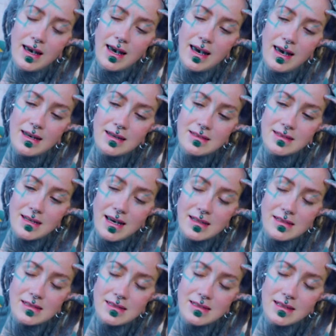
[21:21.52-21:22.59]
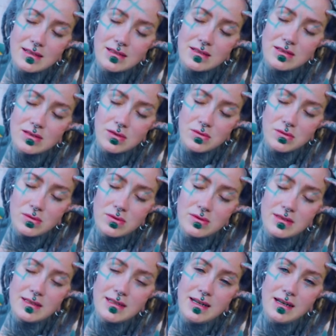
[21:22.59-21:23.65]
and tasting so
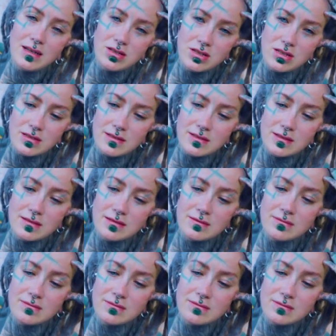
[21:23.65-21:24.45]
delicious.